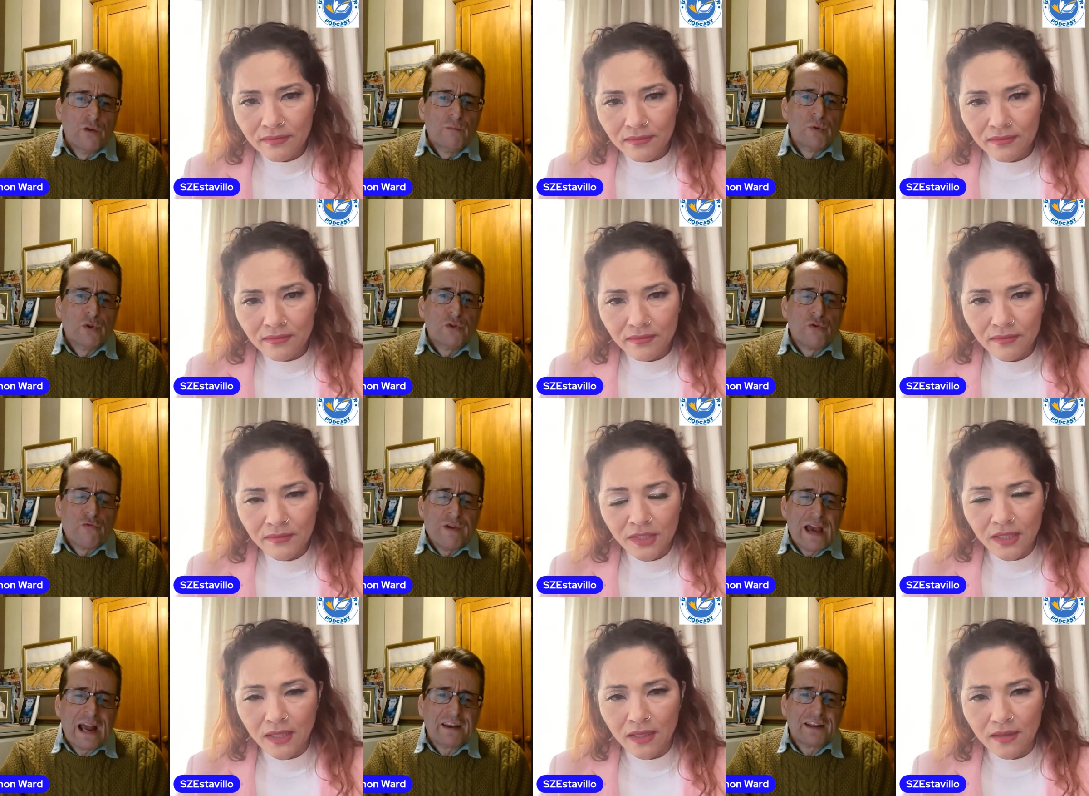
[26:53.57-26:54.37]
Speaker 1: but the
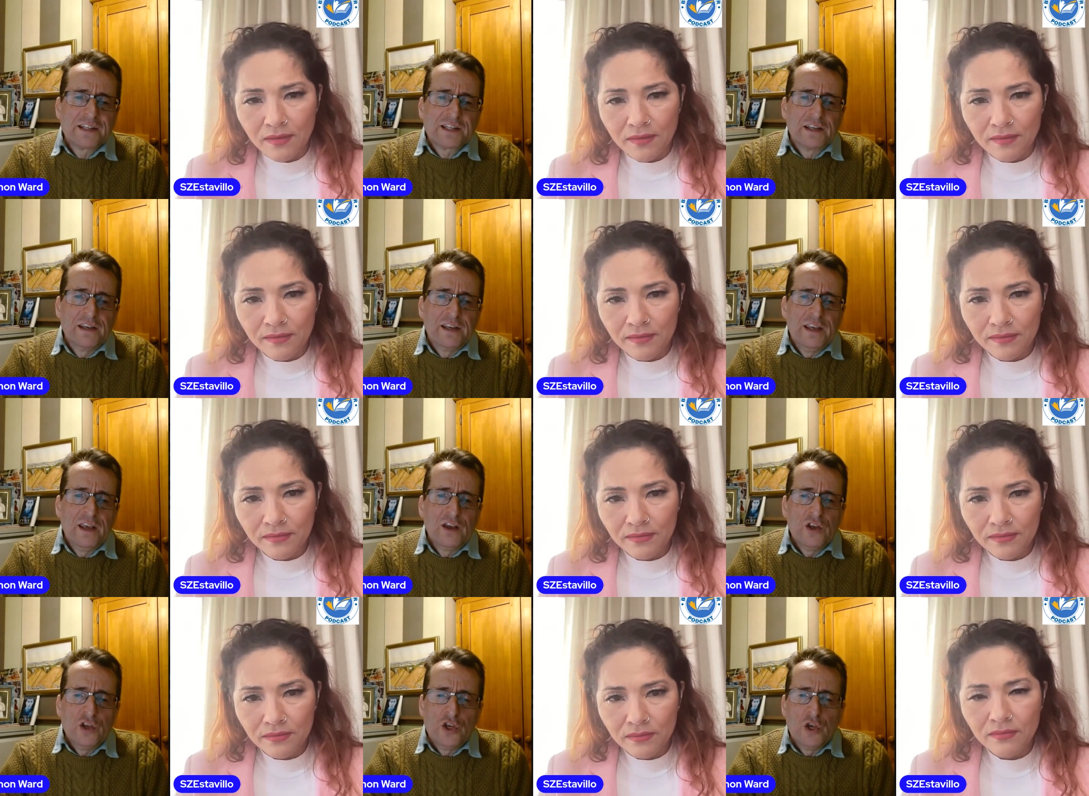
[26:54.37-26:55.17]
reality
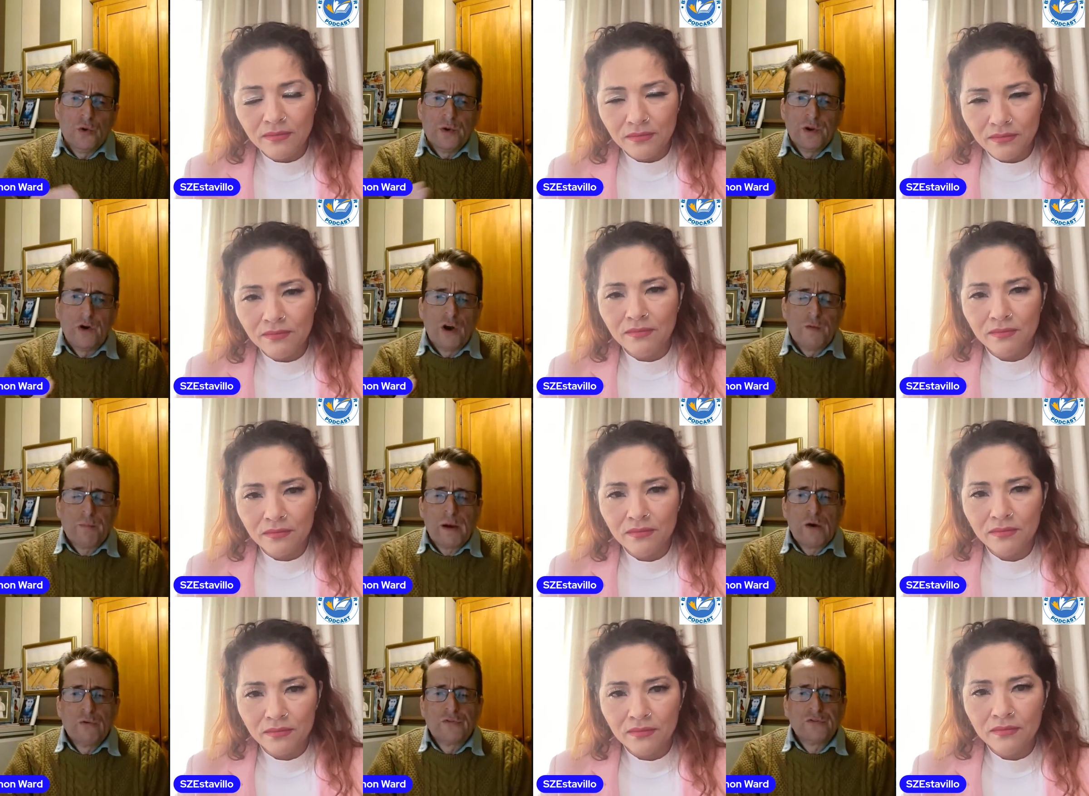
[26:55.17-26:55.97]
you and i
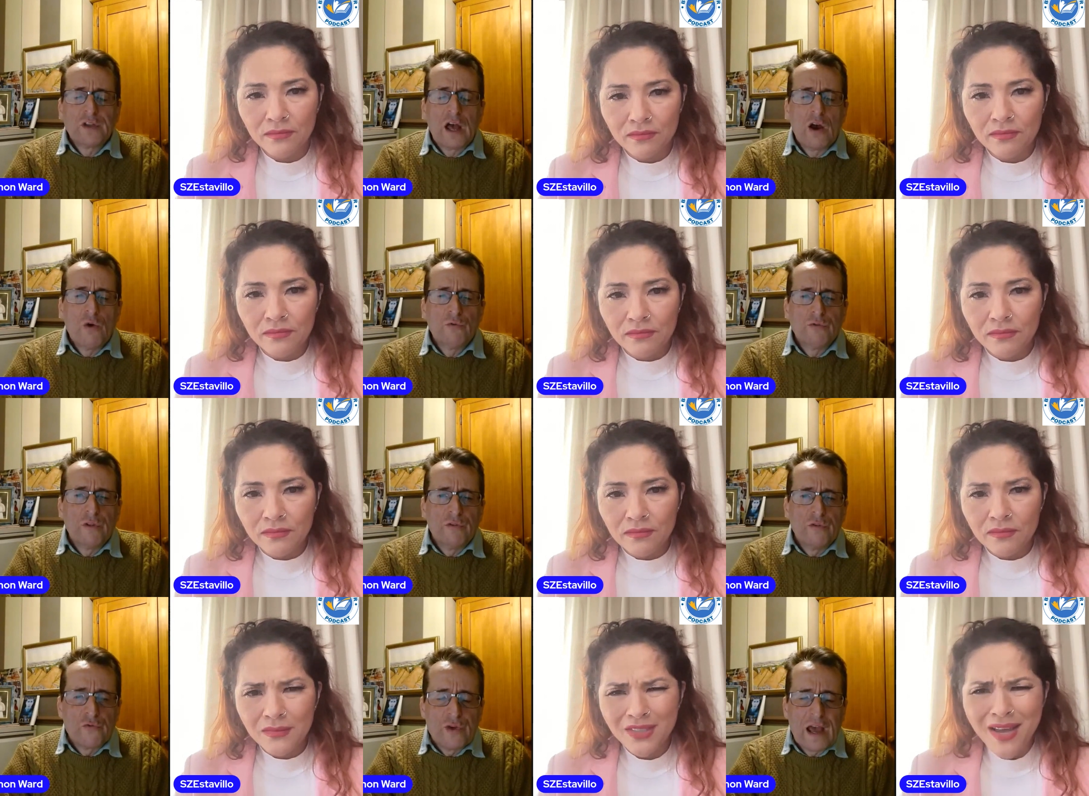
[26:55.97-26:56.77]
both know
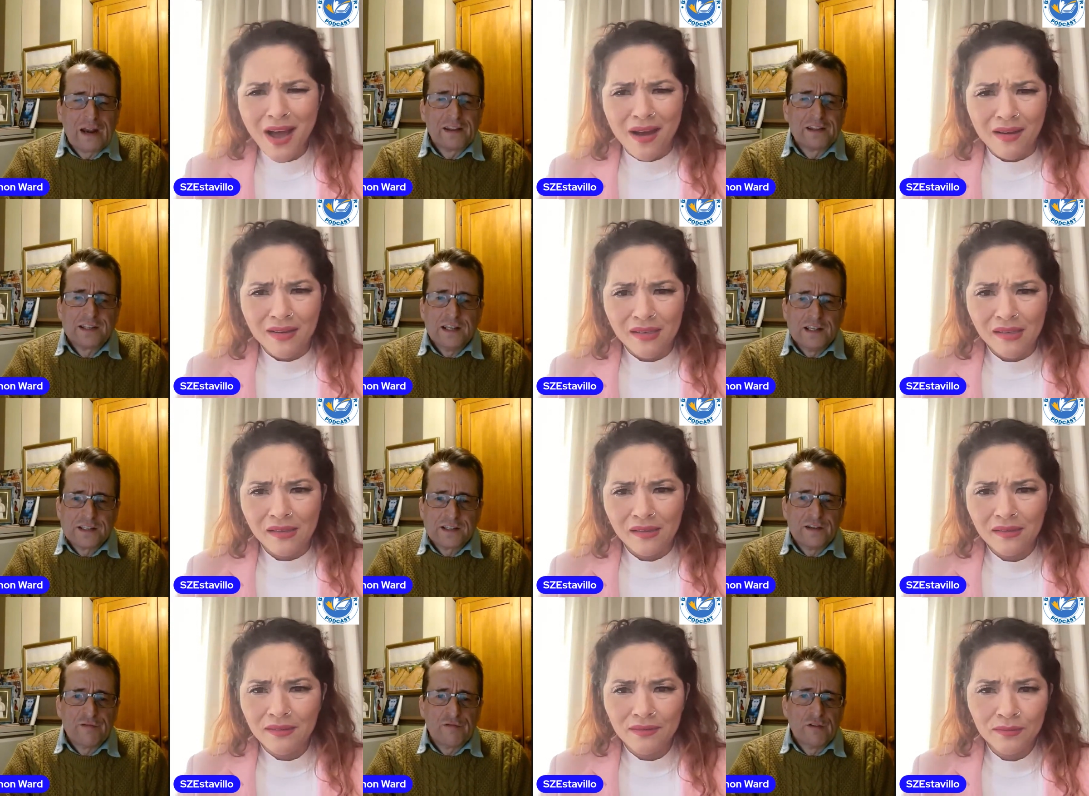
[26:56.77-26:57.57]
that the reality is
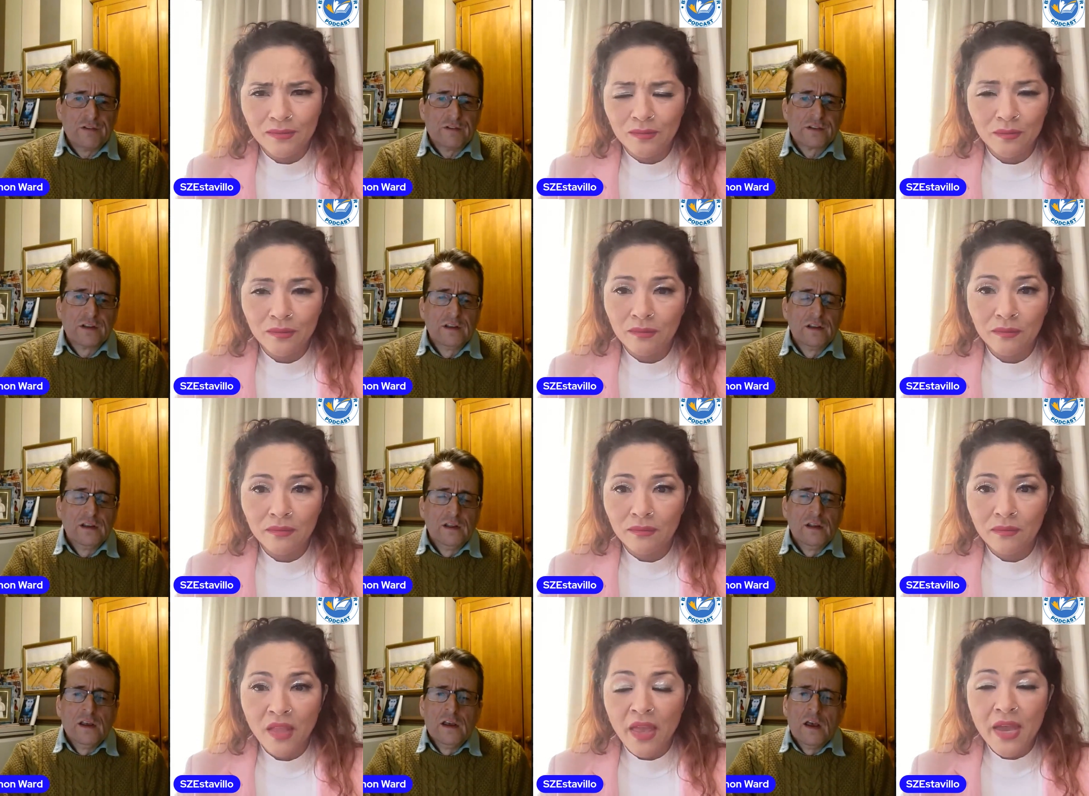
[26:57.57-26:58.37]
different
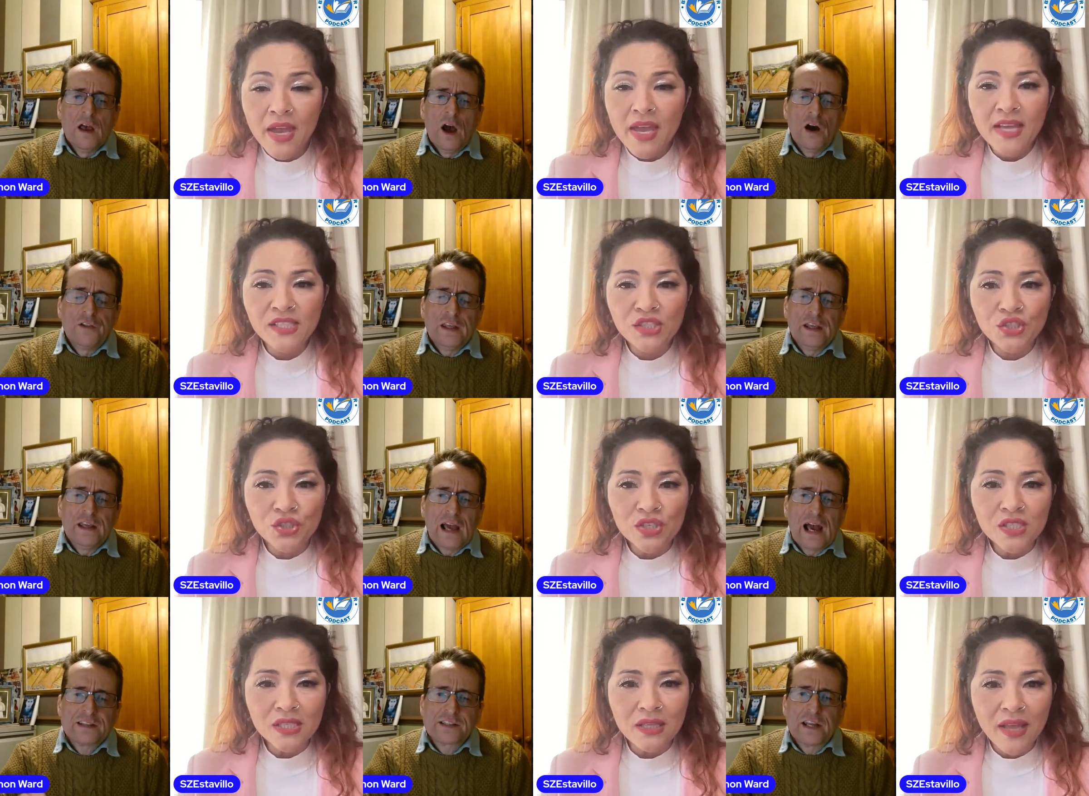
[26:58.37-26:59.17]
i it's,
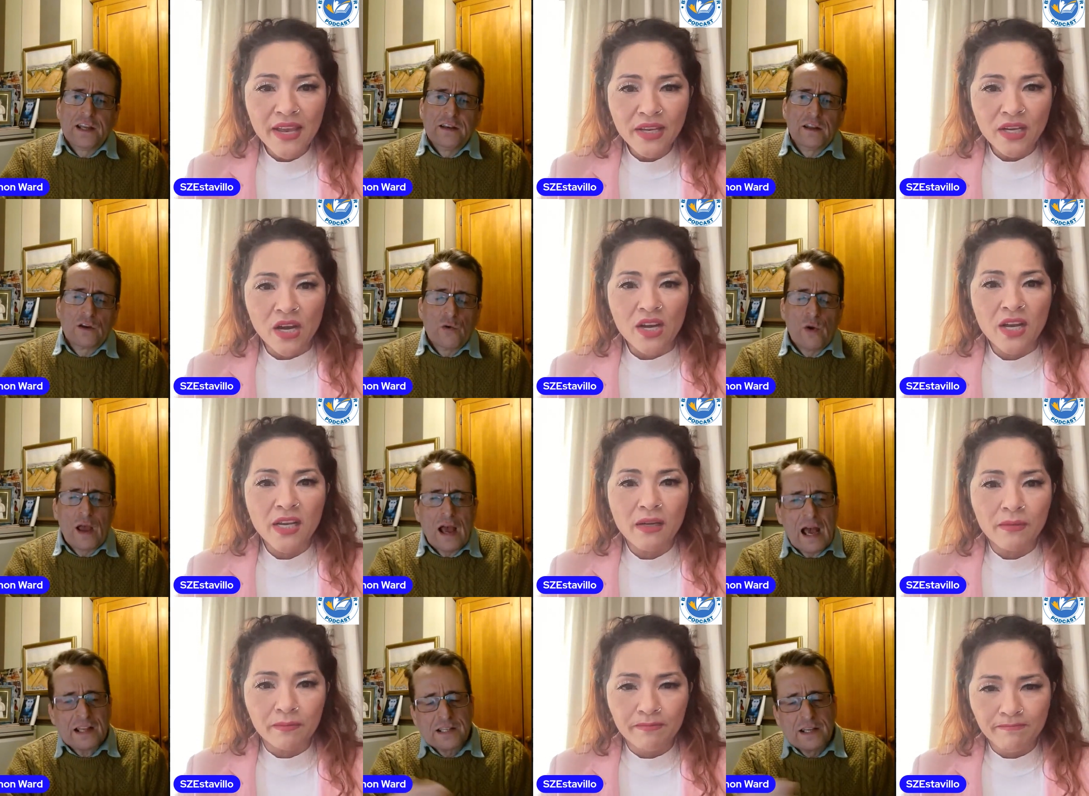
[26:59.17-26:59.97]
think asking the
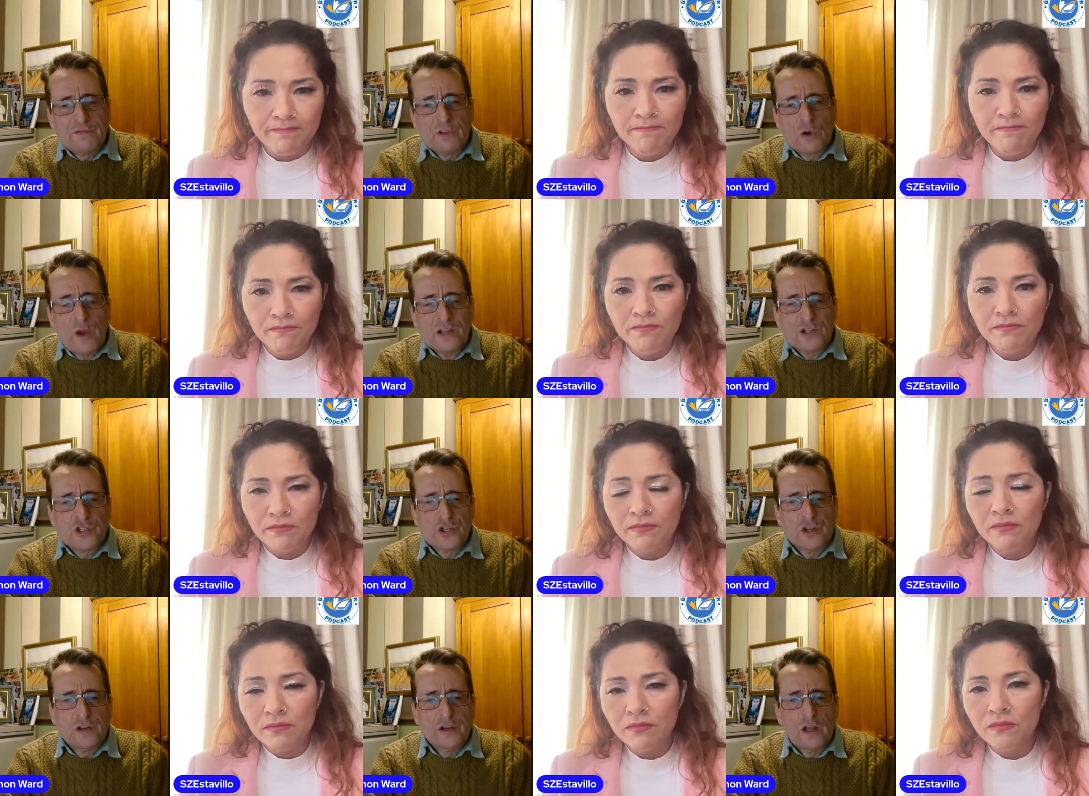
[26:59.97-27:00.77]
asking the
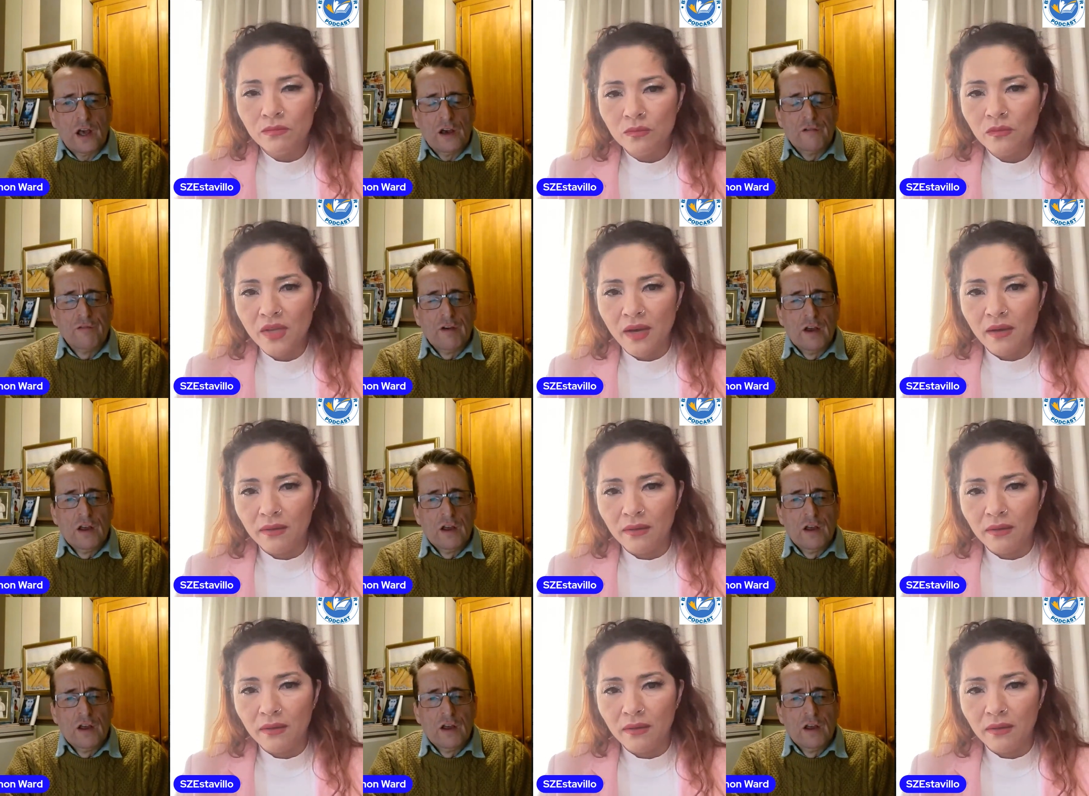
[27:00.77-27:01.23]
question of